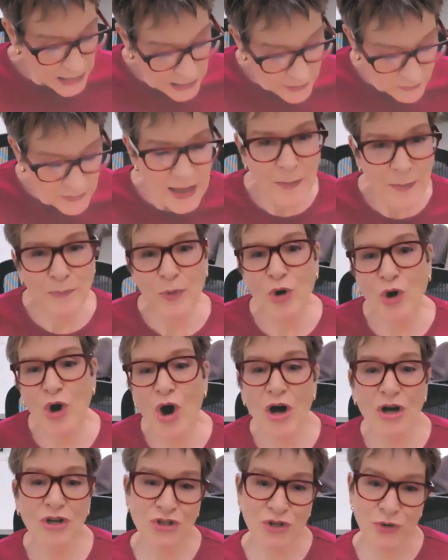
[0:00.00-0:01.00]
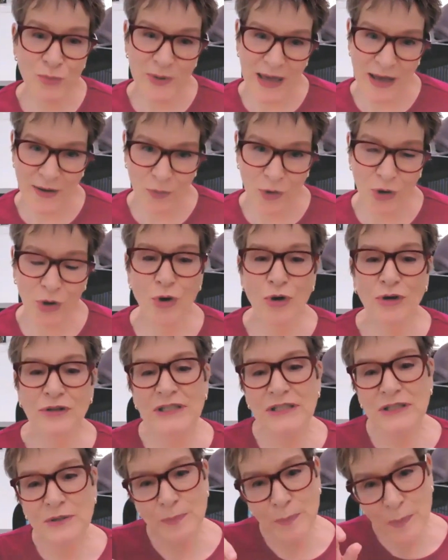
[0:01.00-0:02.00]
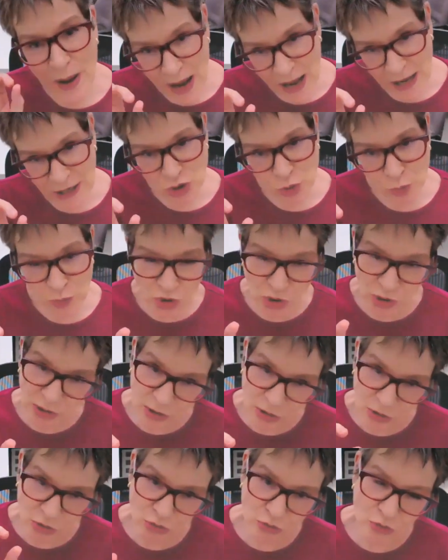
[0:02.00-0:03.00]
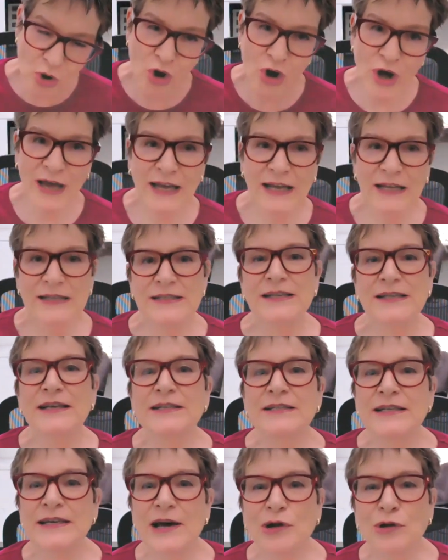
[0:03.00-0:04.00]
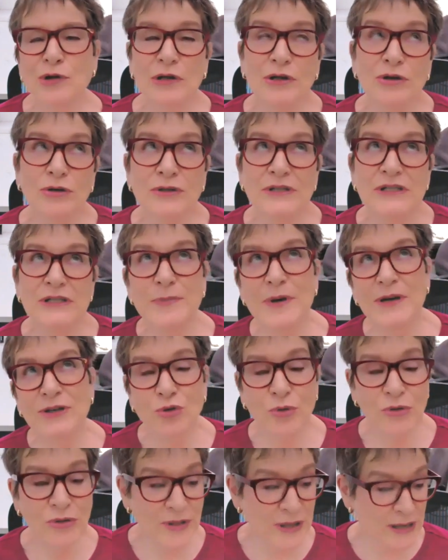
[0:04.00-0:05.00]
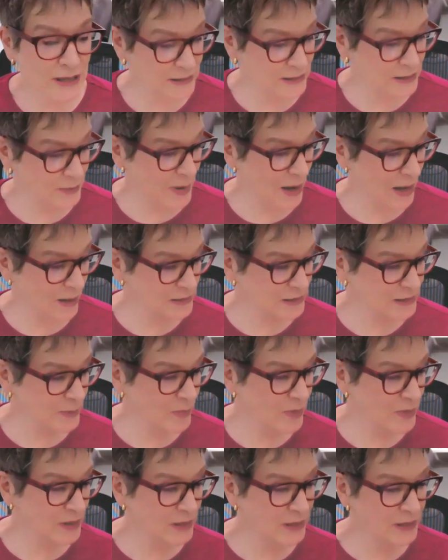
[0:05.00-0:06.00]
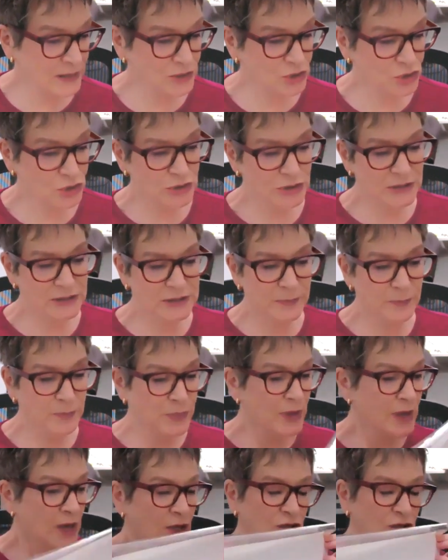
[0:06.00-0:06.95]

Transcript: In that book, also, we have what are called spots, which are little drawings that tell little special things about some of the lizards.